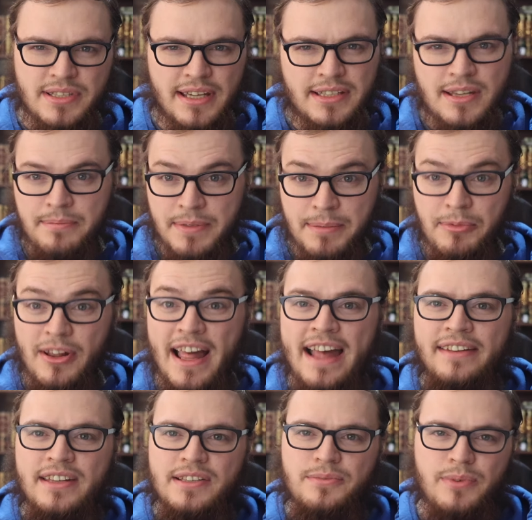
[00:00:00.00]
Like some people
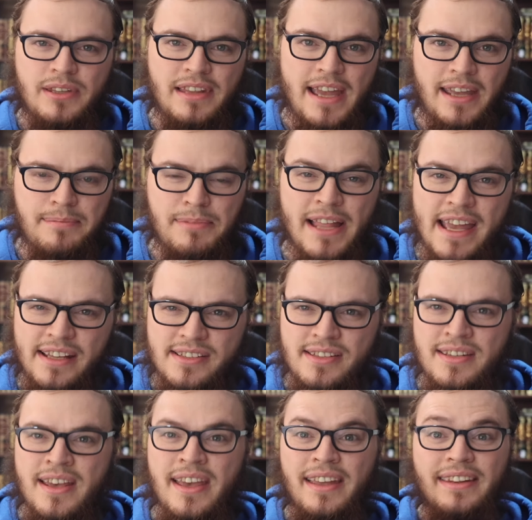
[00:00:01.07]
had this with like
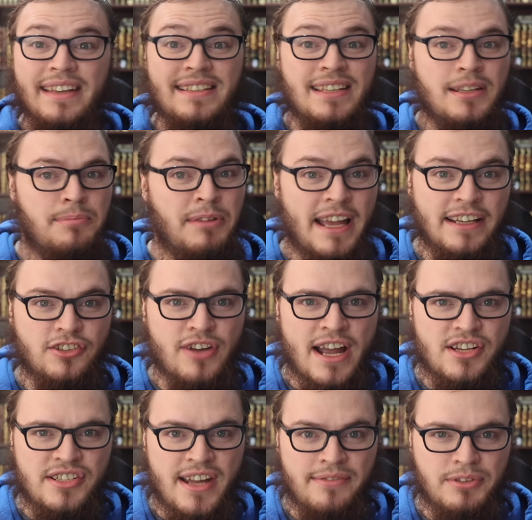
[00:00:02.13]
planes. They see the plane
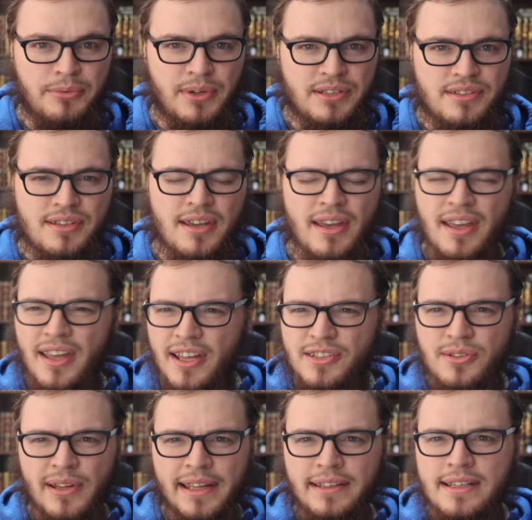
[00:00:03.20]
crashed afterwards. And
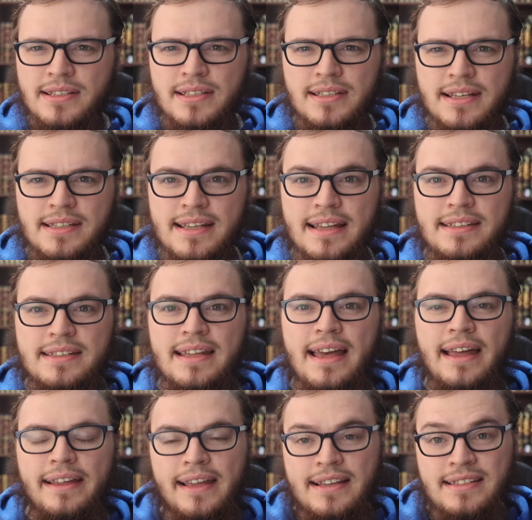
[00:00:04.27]
so like this is the sense
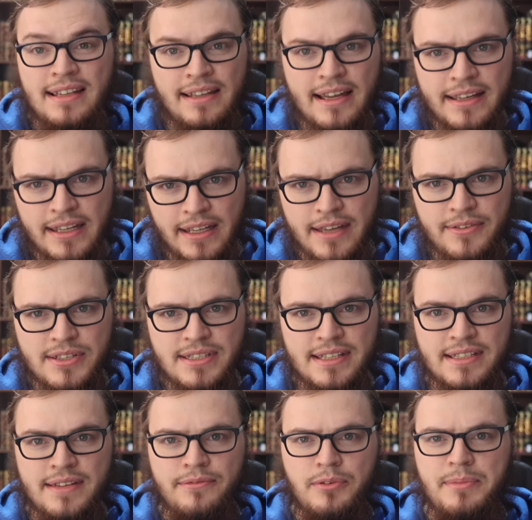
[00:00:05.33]
that, yes, Allah can give us
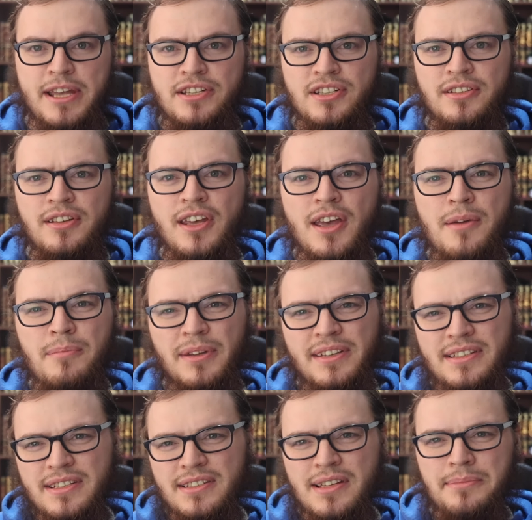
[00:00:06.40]
this information, but
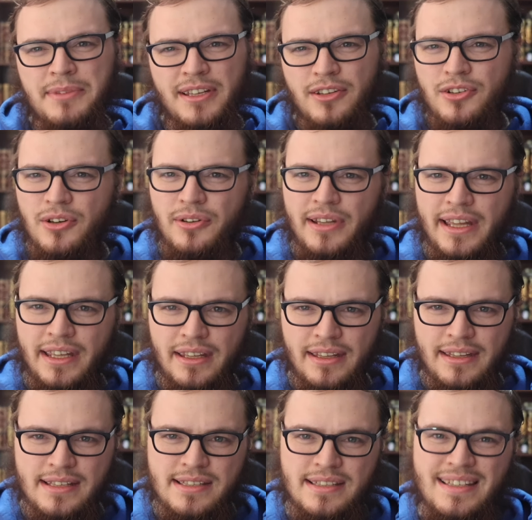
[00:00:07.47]
this is something, you know, like
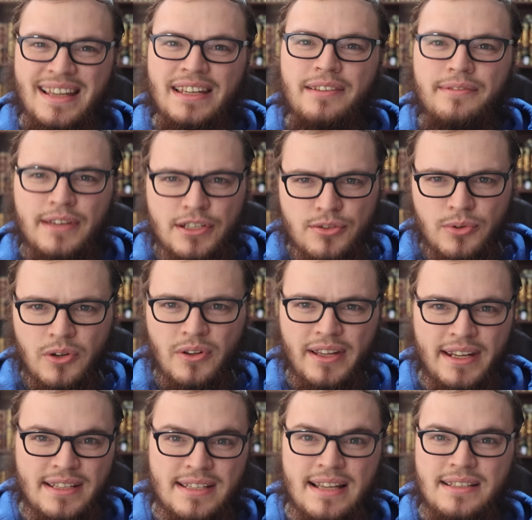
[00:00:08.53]
this is individual
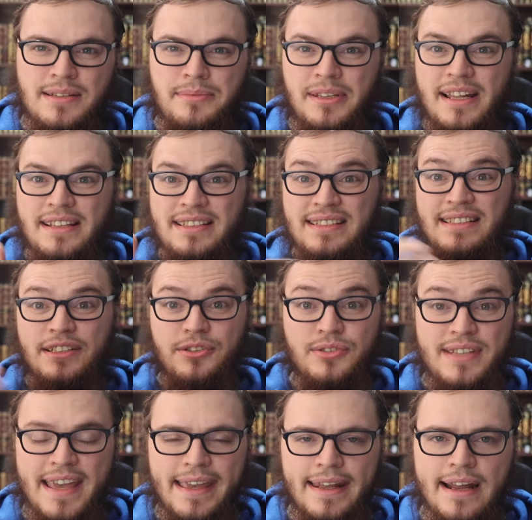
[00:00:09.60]
and it's not something that you
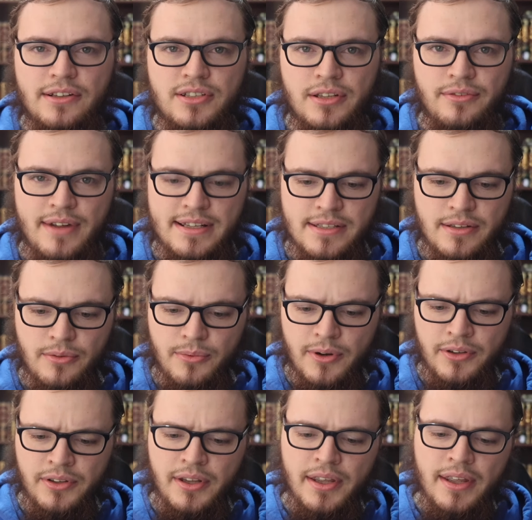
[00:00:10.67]
take it out to the rest of the
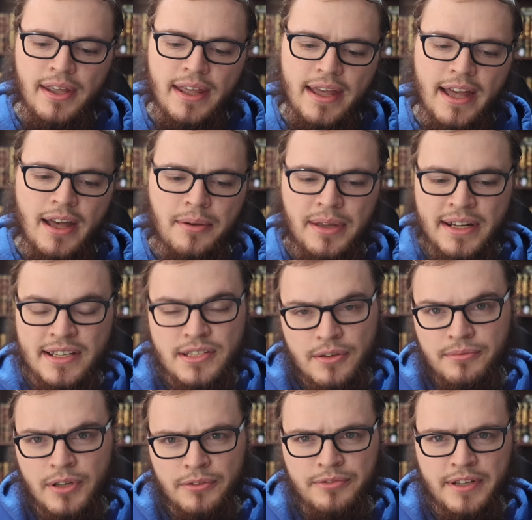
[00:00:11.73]
world. And it's a
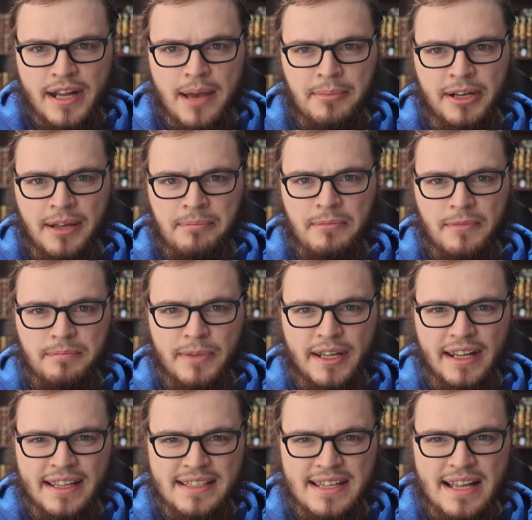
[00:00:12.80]
real phenomenon,
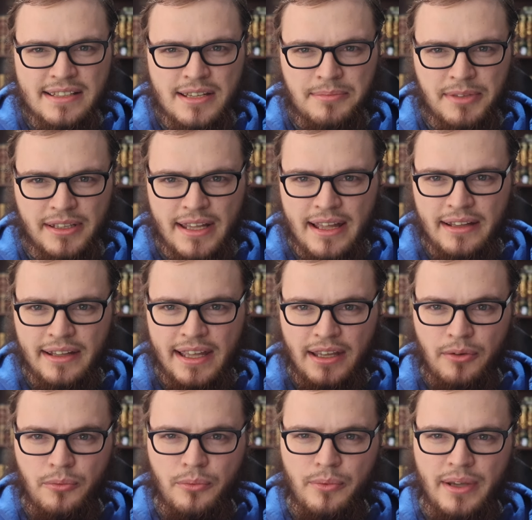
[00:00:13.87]
but it's not something that
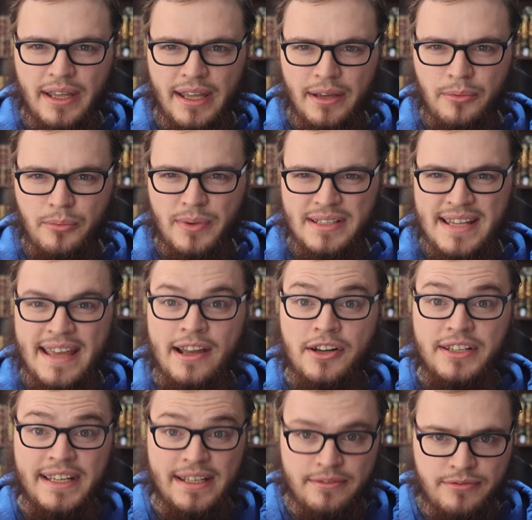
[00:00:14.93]
like we take
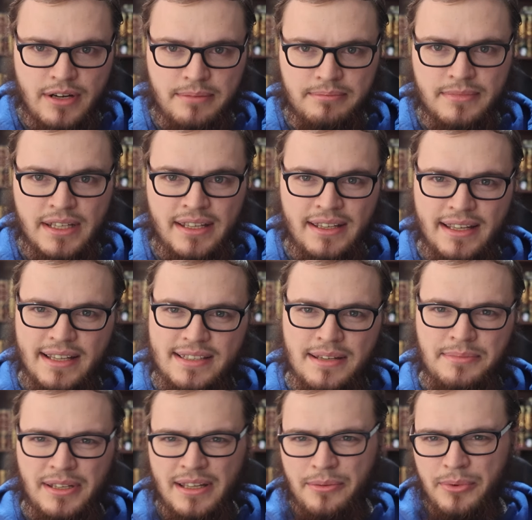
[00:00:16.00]
our deen from. It's
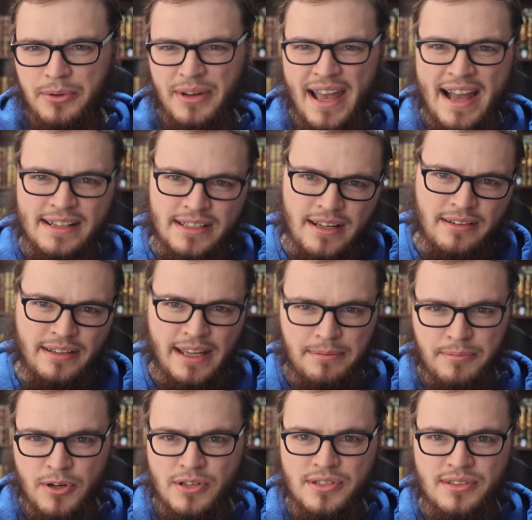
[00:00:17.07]
something that we would act on
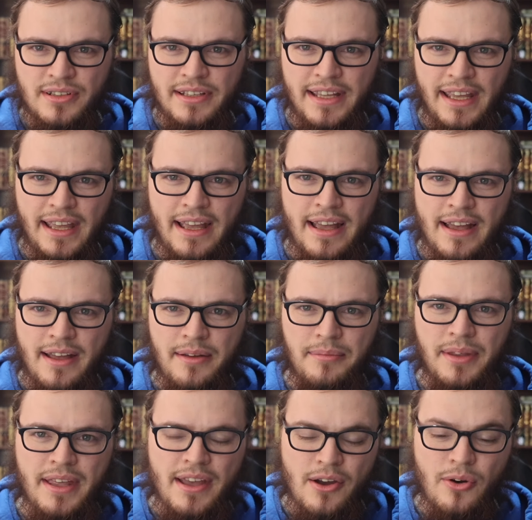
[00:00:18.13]
like personally
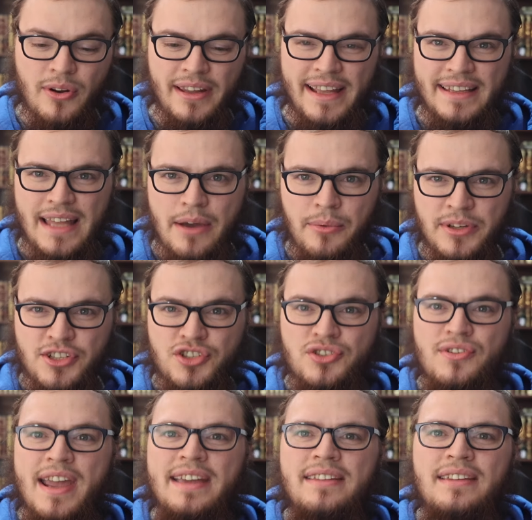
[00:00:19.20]
or like that would
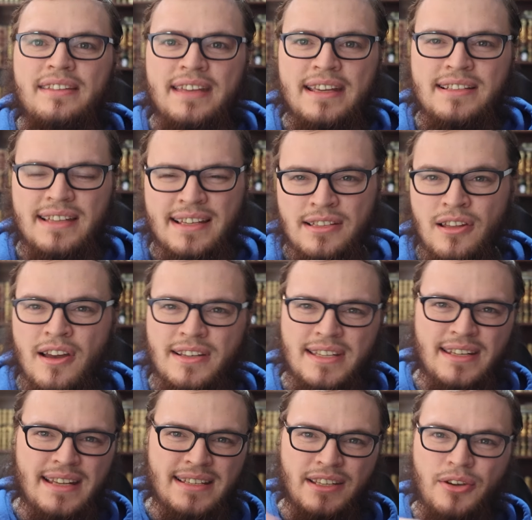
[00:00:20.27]
strengthen things as long as
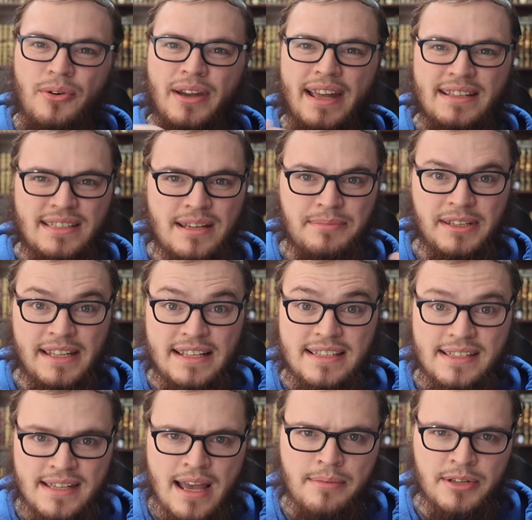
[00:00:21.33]
it doesn't go against something
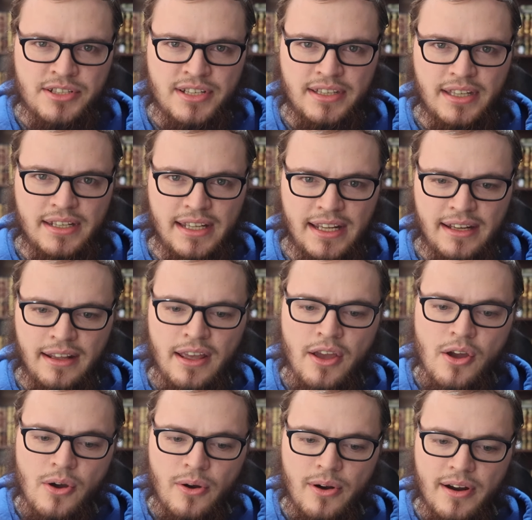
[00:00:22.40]
that's established in the deen
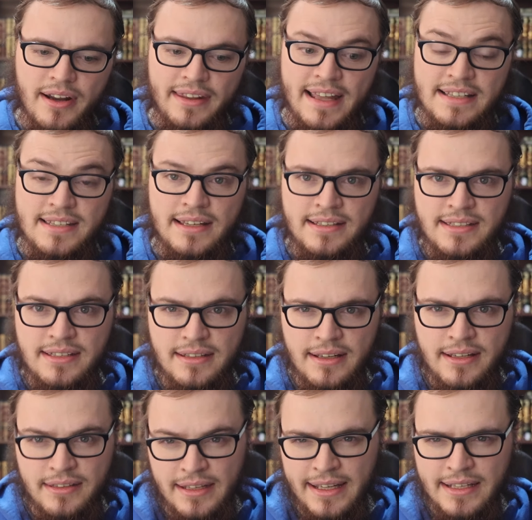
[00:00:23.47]
or that's
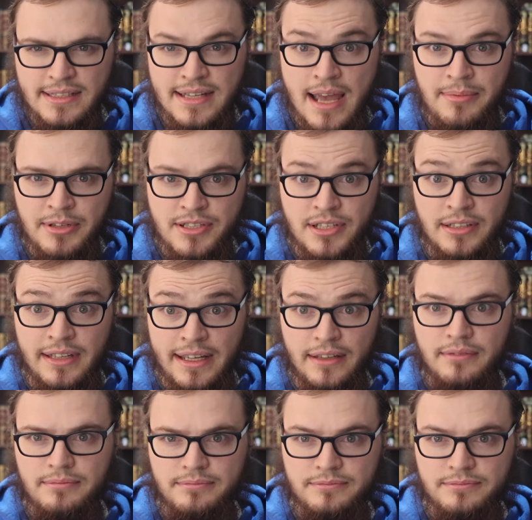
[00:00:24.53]
like established in like